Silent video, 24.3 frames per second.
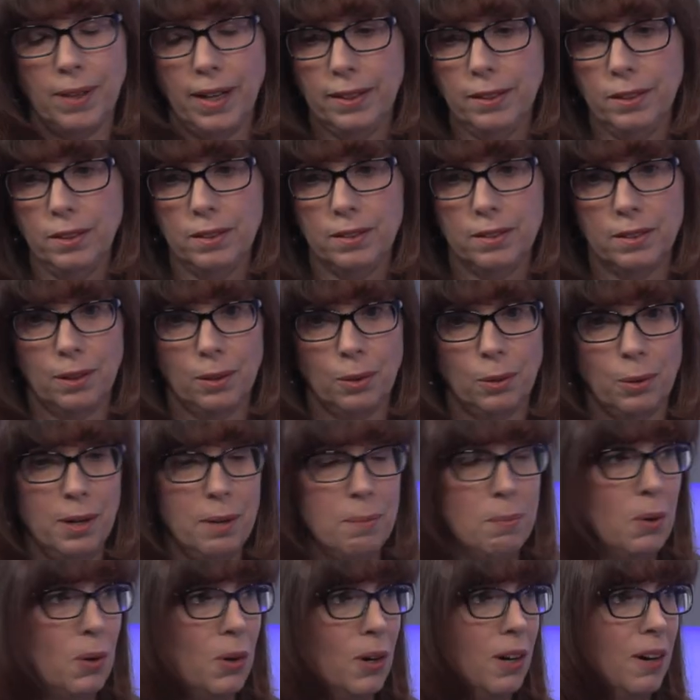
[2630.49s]
I couldn't agree
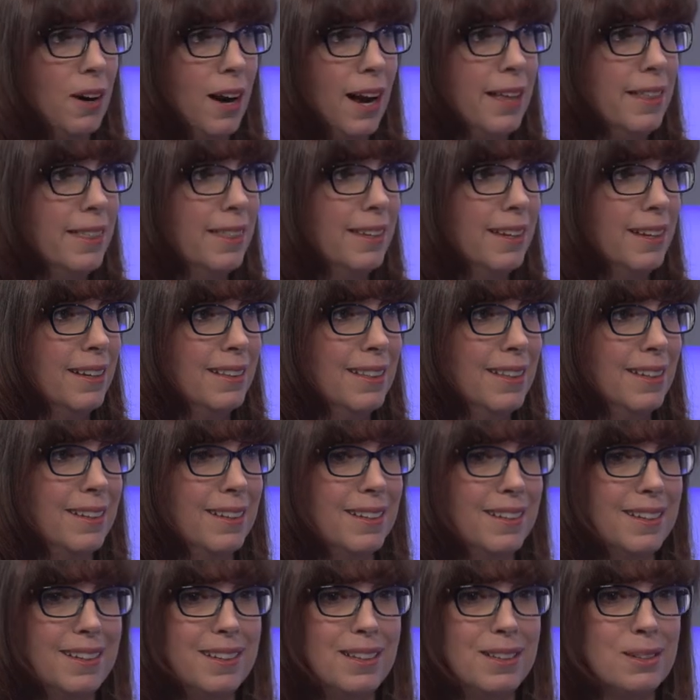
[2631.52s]
more. I think
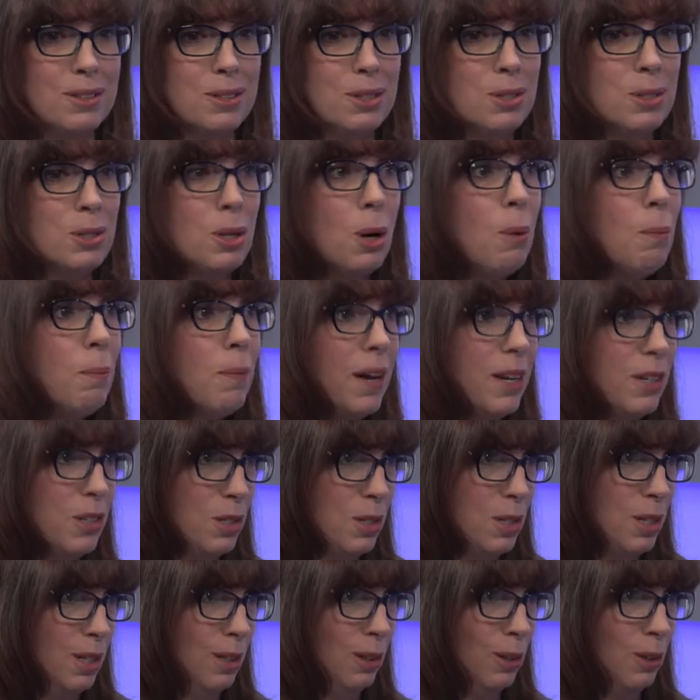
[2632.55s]
that there's so
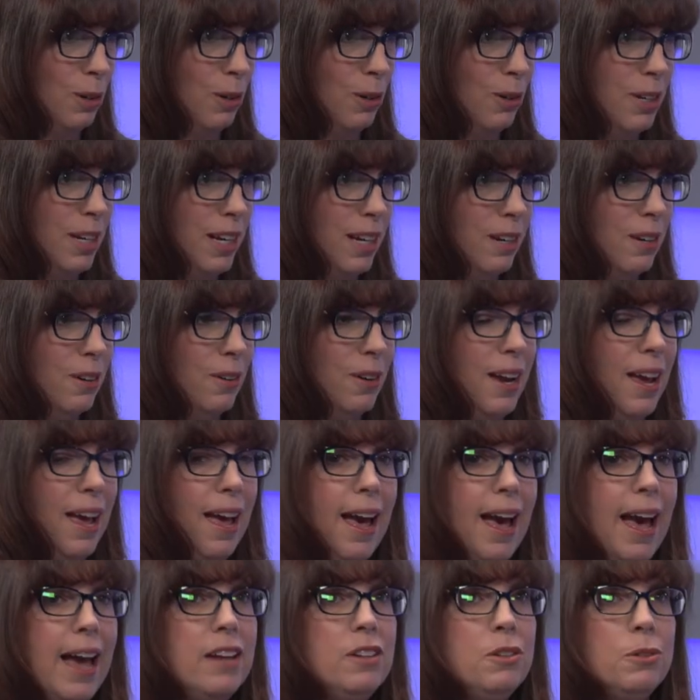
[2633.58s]
much to learn here,
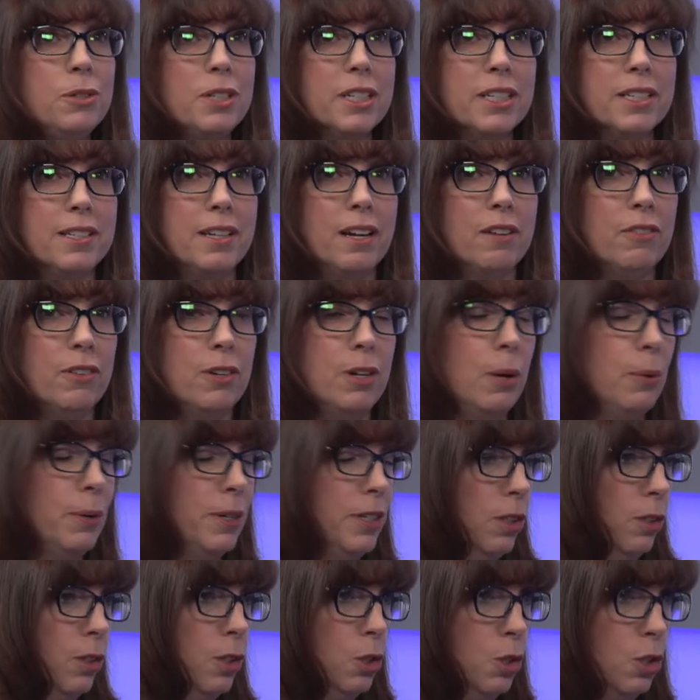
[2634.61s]
and you just never know
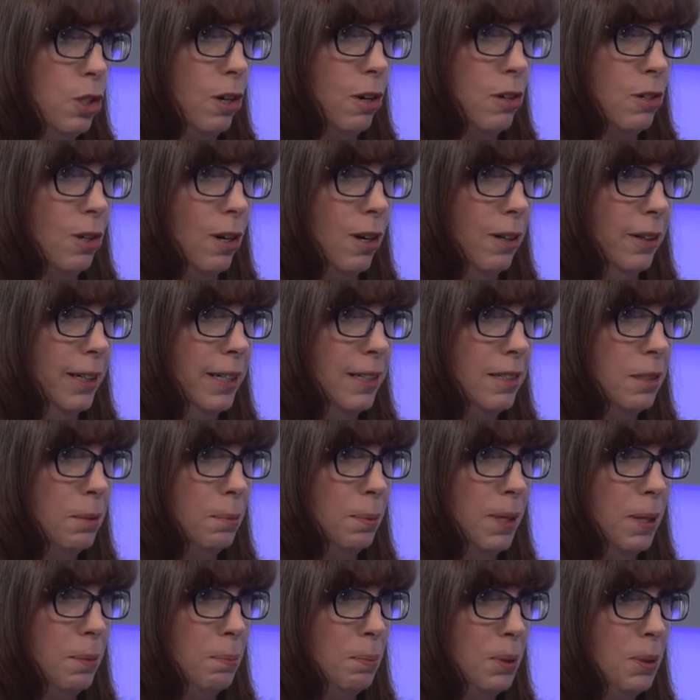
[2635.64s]
until you start talking to
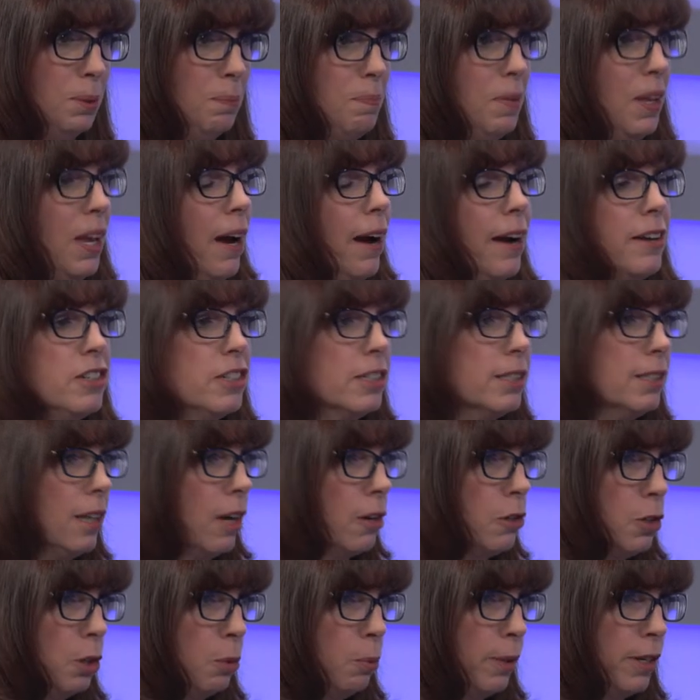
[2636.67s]
people. I just
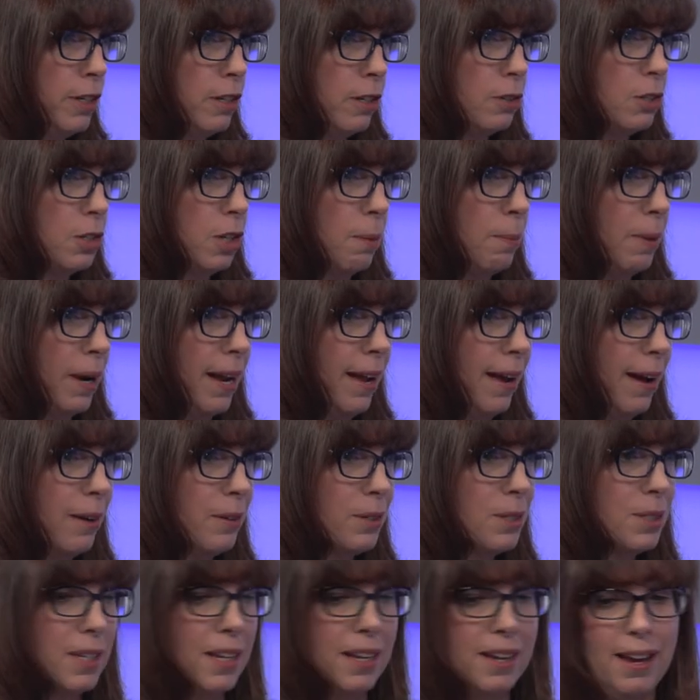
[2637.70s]
got new windows on my
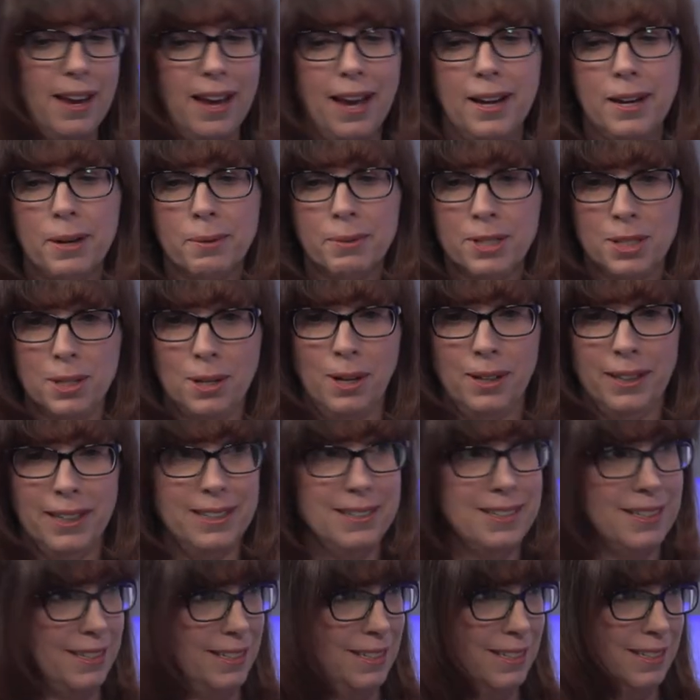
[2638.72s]
house, and I was talking
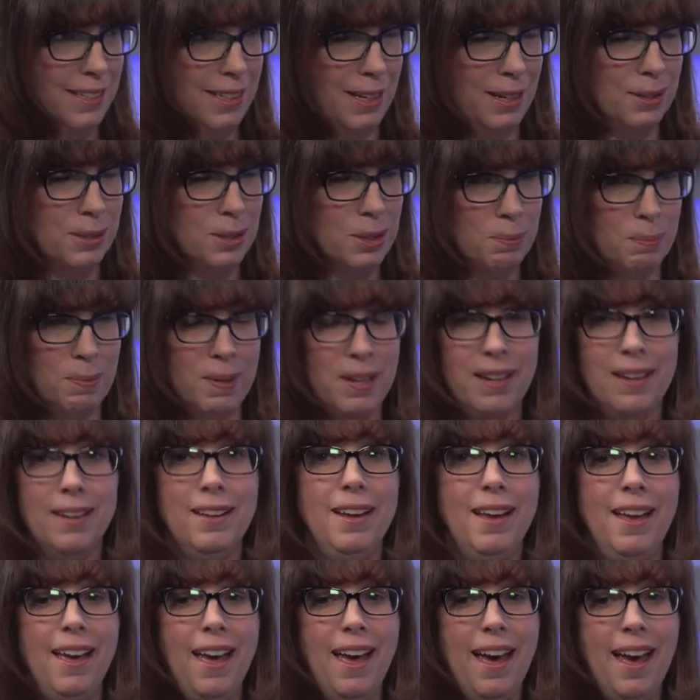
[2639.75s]
to the salesman,
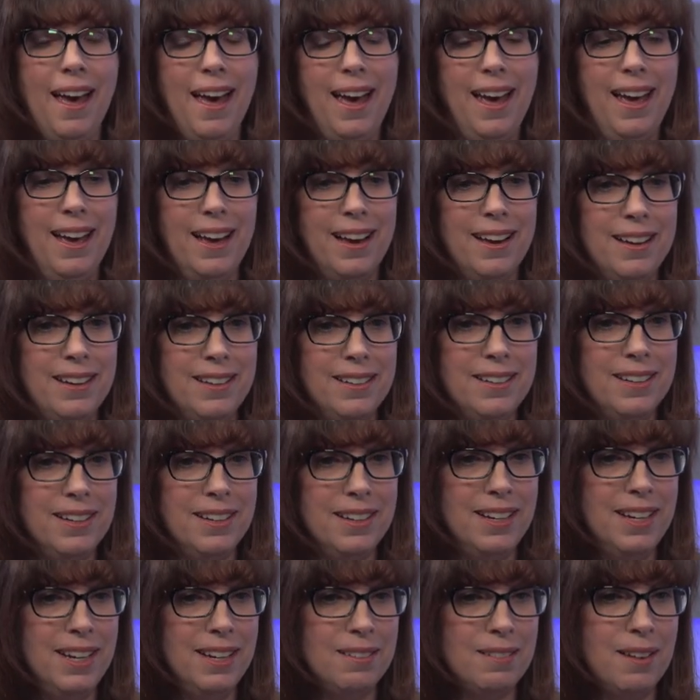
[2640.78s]
And
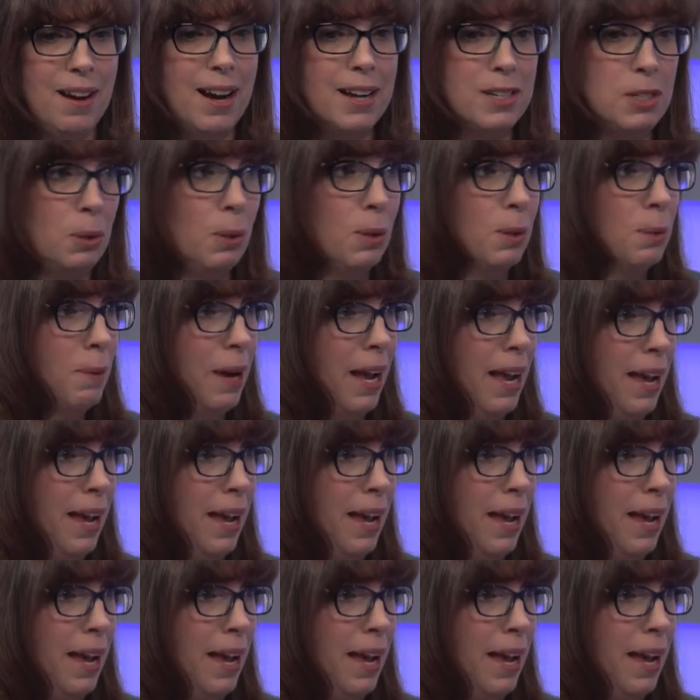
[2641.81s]
he, I told him I